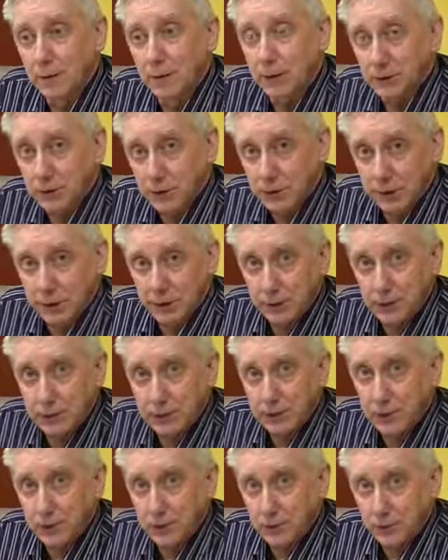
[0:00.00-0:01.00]
As
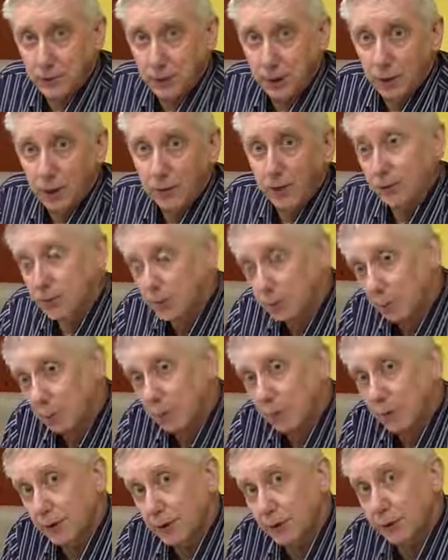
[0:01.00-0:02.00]
clinicians, you know that some
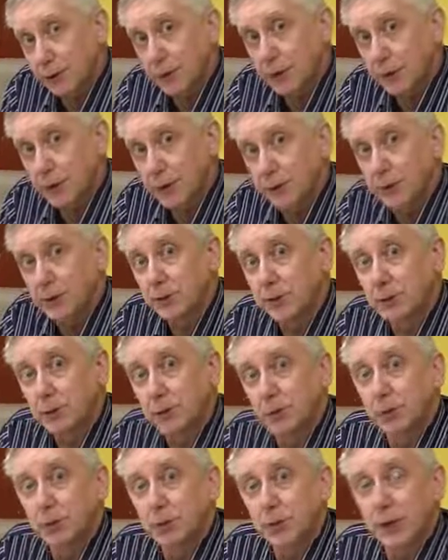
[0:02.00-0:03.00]
of the information that
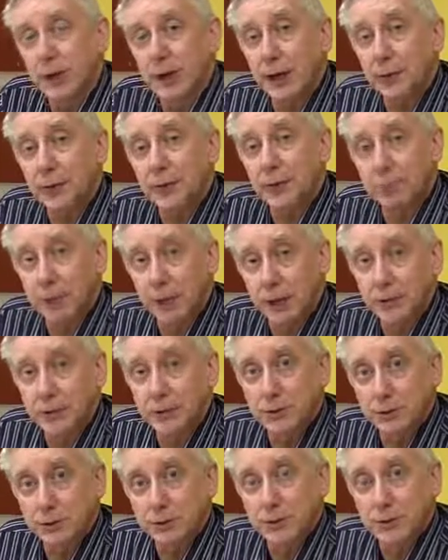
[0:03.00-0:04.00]
you put out to
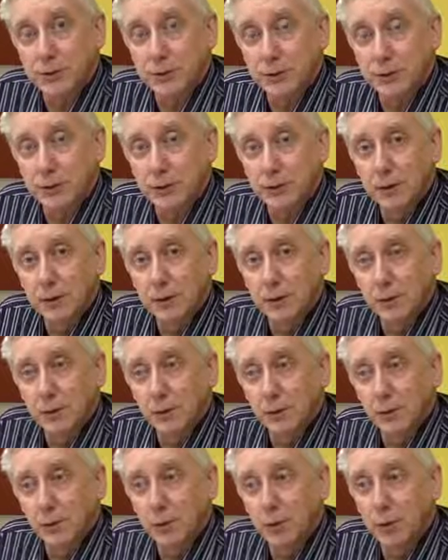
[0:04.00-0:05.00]
patients
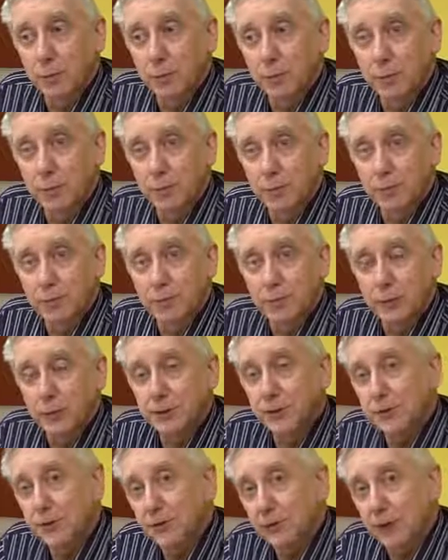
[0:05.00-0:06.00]
would be
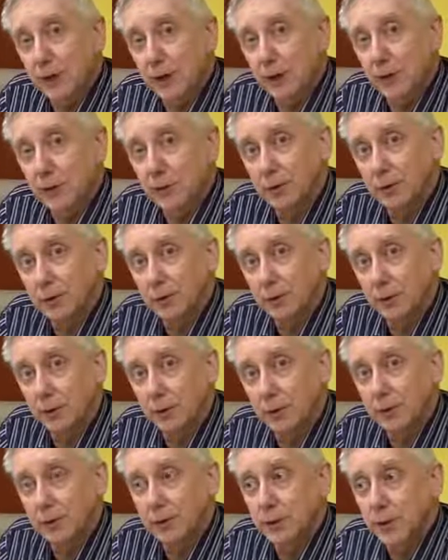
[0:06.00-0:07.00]
different in style and
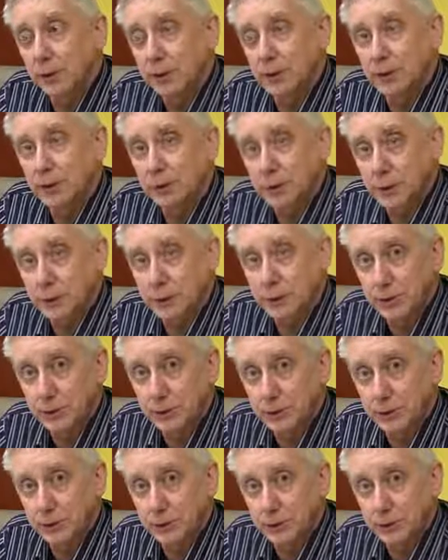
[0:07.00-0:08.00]
tone than information
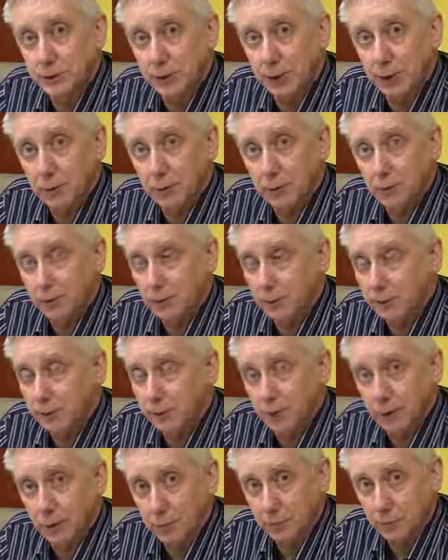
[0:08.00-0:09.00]
you would put out to your fellow